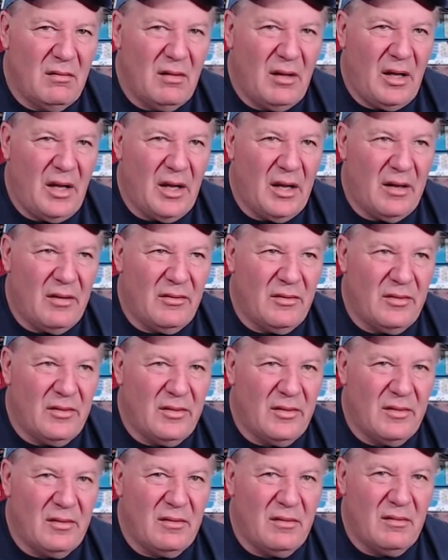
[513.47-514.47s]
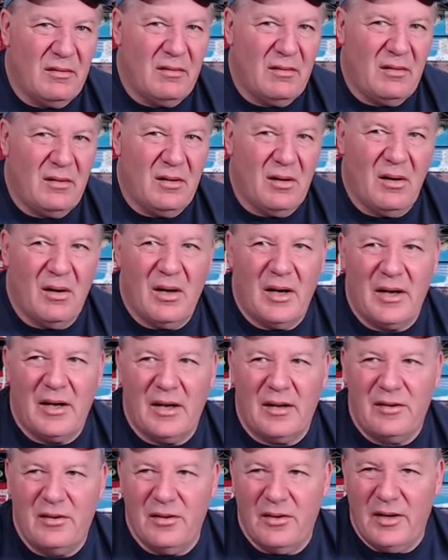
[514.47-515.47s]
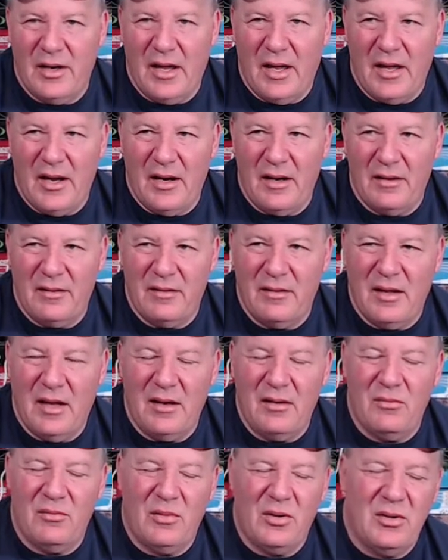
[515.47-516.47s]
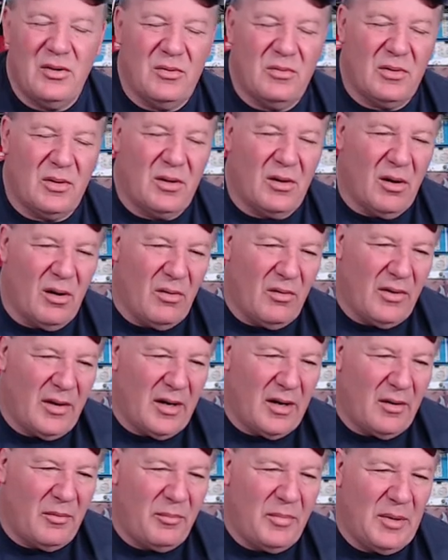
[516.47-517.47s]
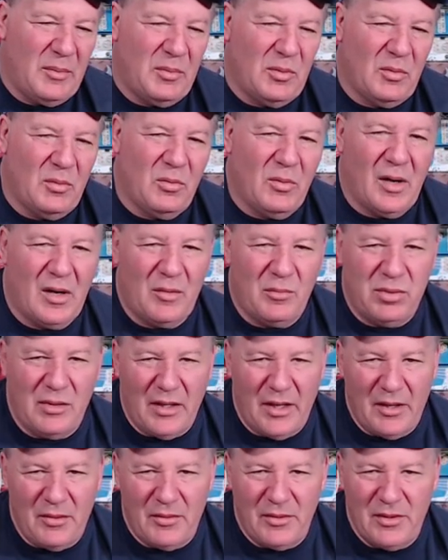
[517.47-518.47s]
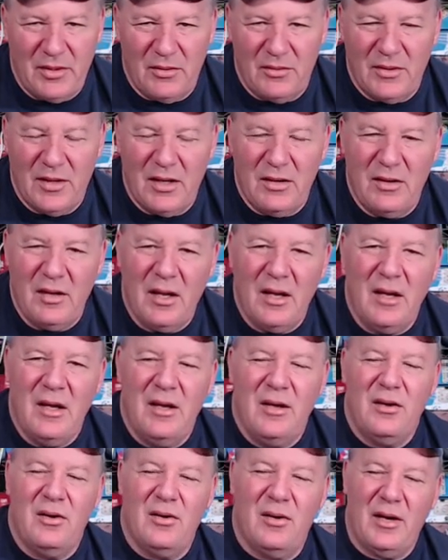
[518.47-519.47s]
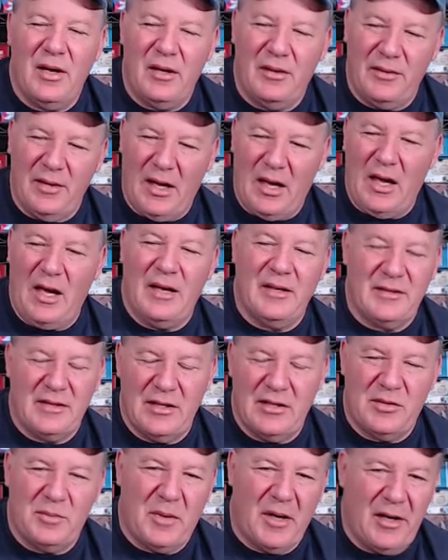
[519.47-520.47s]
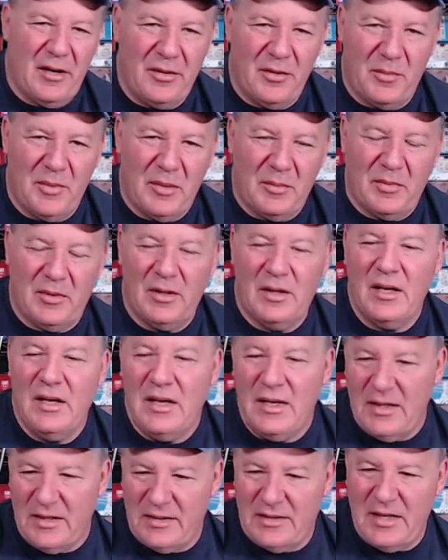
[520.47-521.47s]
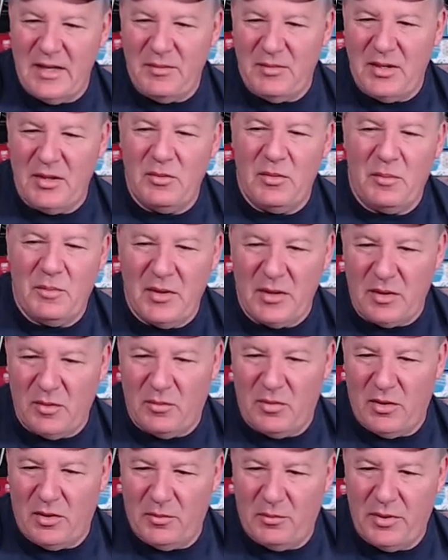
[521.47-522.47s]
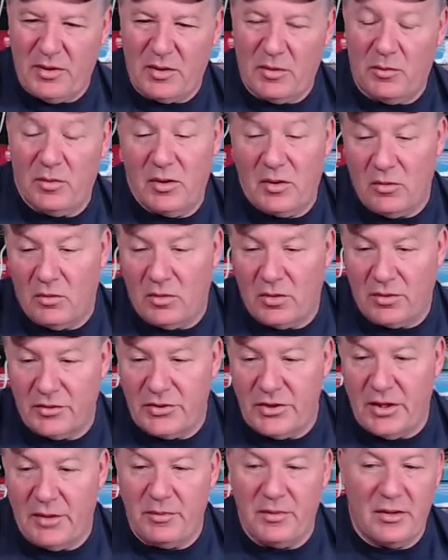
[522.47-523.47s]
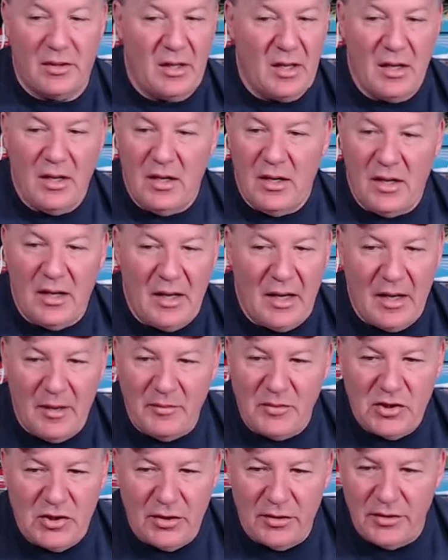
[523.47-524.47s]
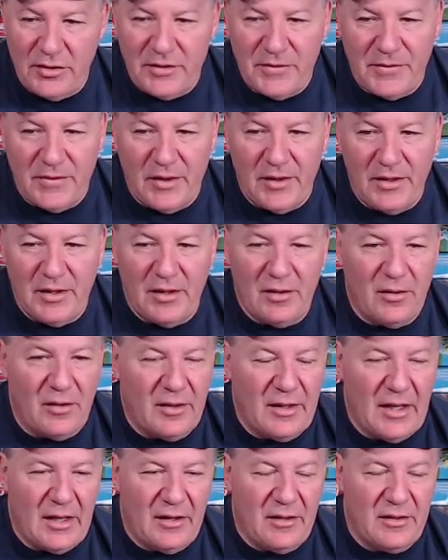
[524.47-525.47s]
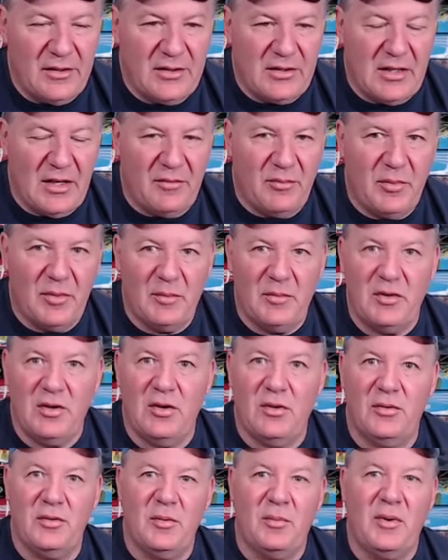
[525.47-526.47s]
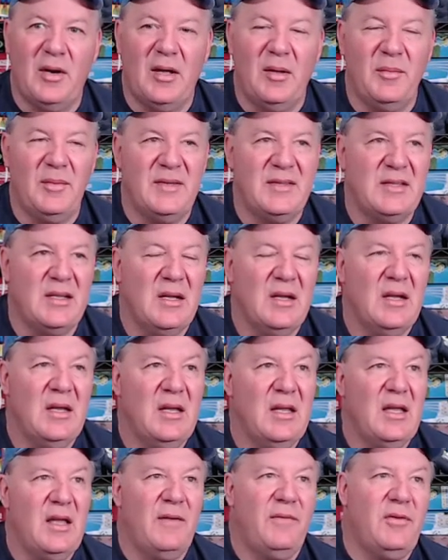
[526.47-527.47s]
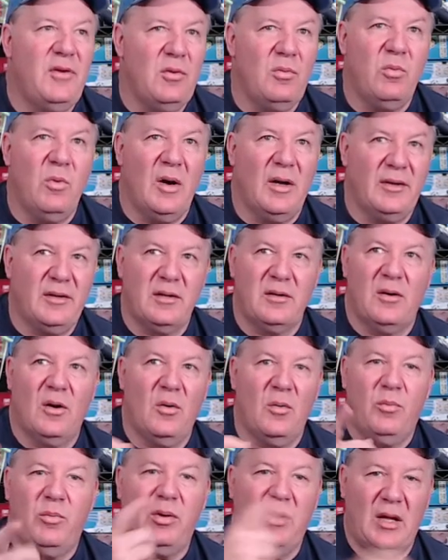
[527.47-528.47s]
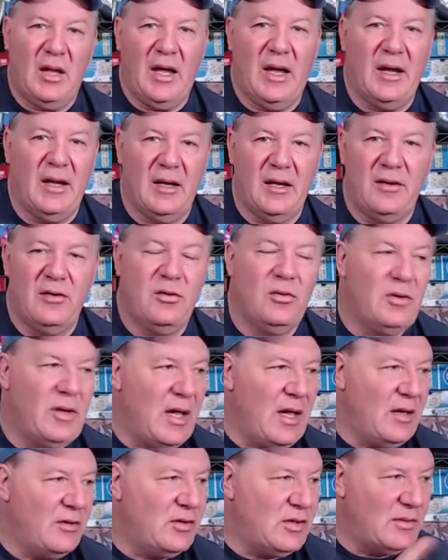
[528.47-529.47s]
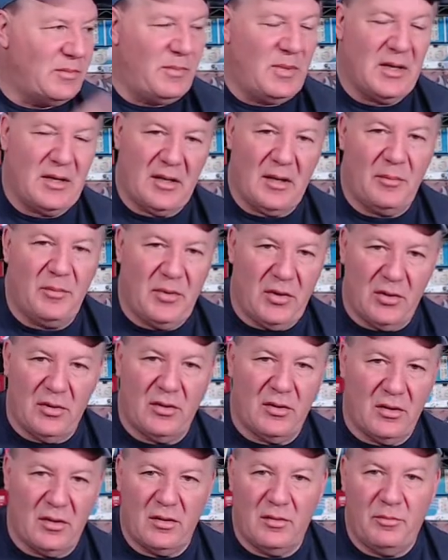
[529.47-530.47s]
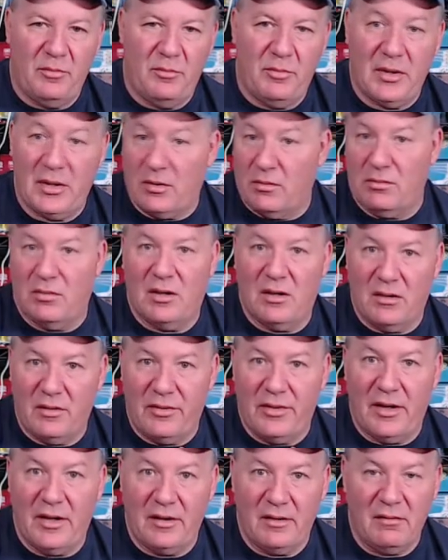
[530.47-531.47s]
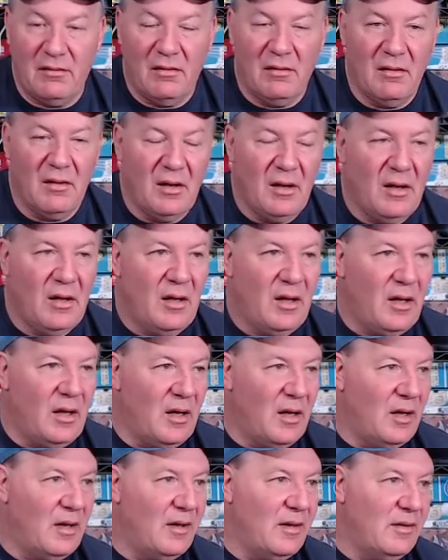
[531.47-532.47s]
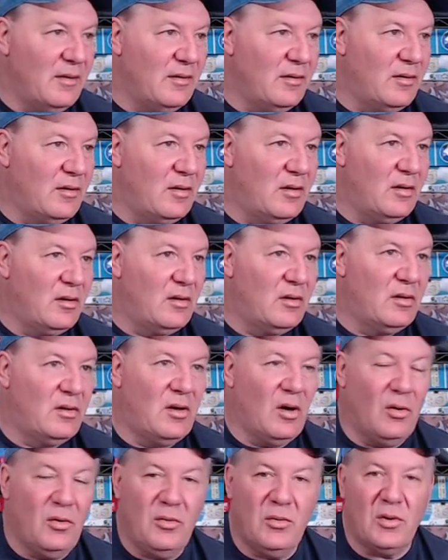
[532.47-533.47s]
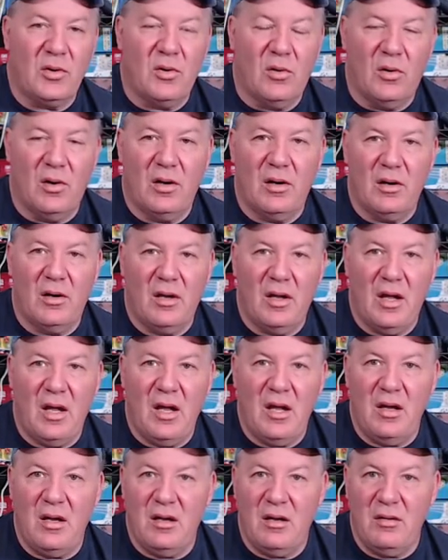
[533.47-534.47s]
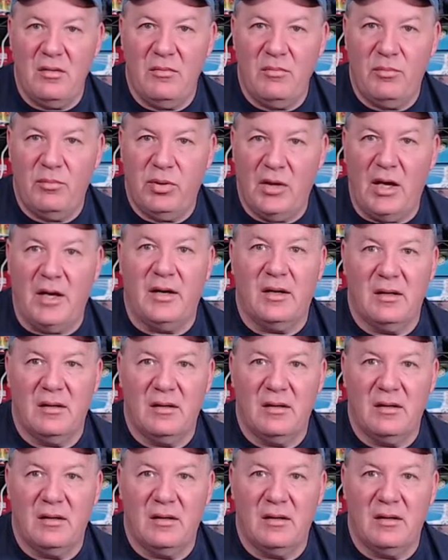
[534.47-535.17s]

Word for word: and you know, I got good at it. Then when you would go there, people want to play with you and then you're held hostage by other people. The same thing with pickleball, pickleball world champion. I'm sure it's fun and all that other stuff, but you know what the problem is? If you want to go play, you can't just pick up your pickleball thing and go to a court and play.